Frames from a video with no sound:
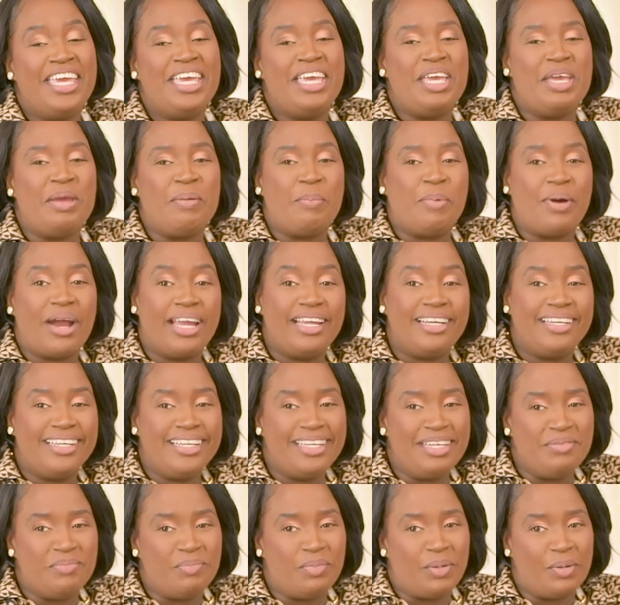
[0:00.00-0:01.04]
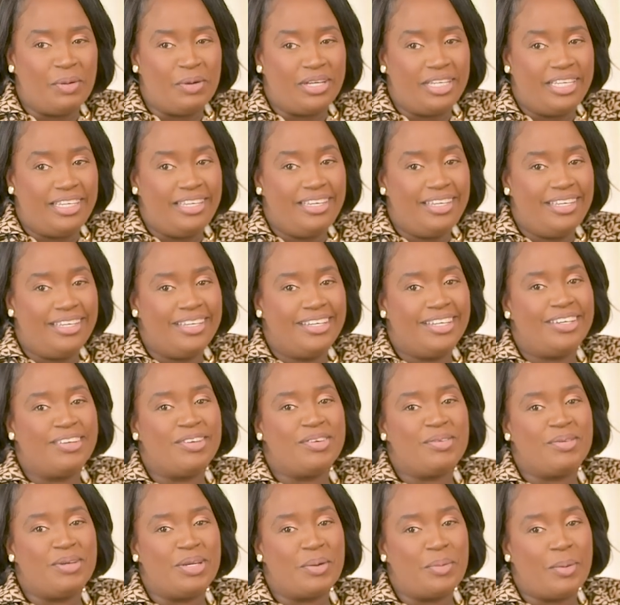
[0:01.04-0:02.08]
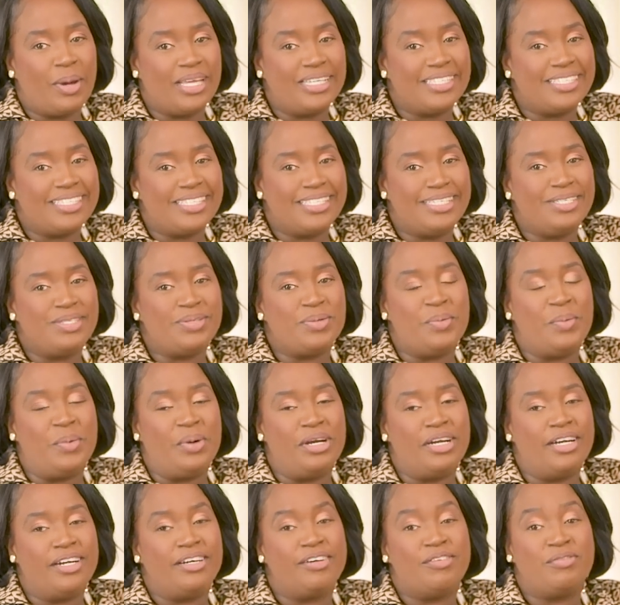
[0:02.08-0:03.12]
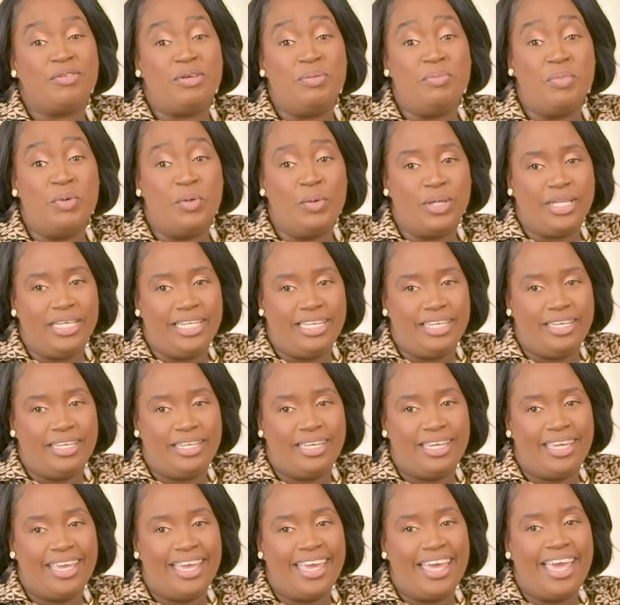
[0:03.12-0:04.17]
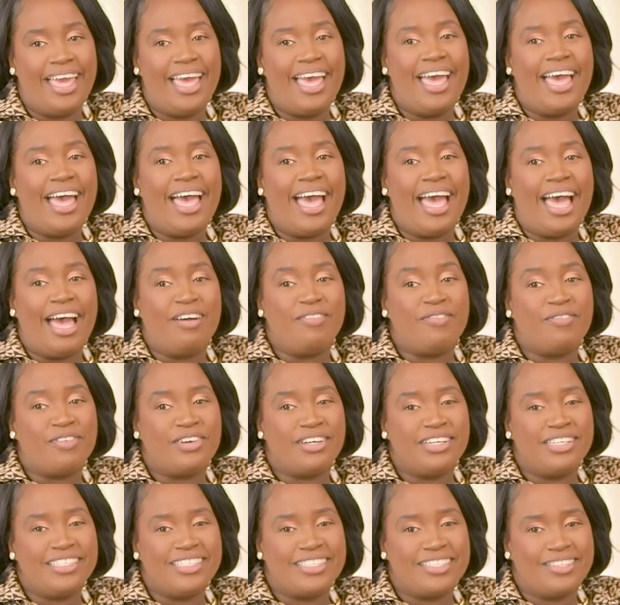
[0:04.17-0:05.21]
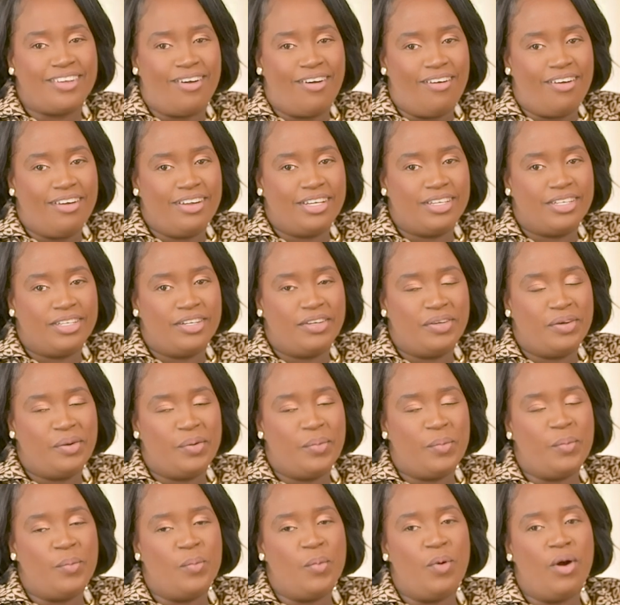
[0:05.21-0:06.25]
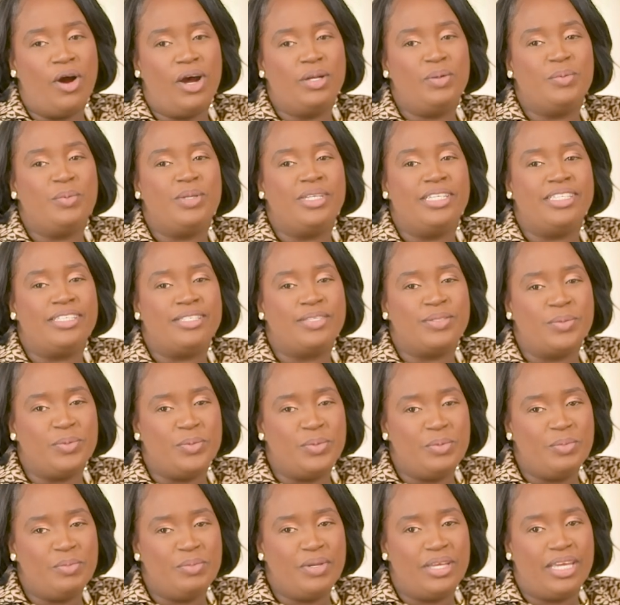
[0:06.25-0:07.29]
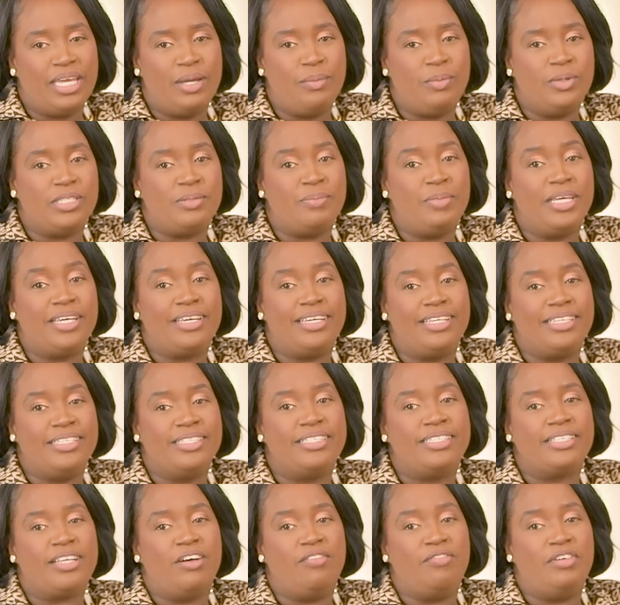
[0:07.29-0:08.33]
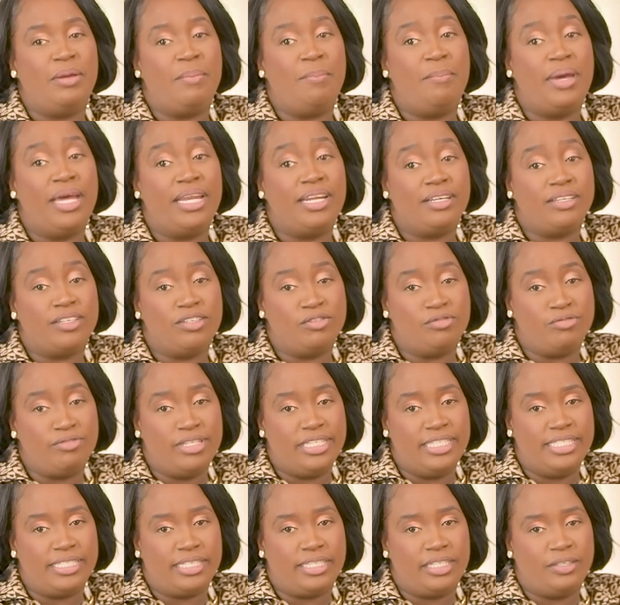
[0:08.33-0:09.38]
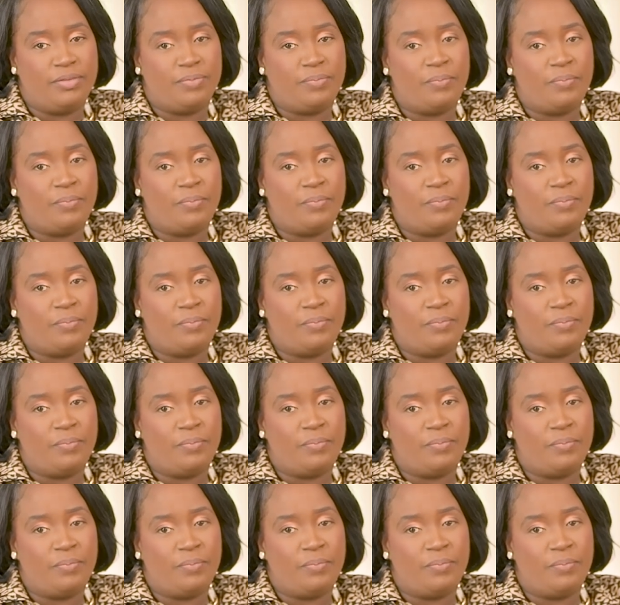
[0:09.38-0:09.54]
A pregnant employee requested to work remotely. At first thought, one would assume it was because of a medical reason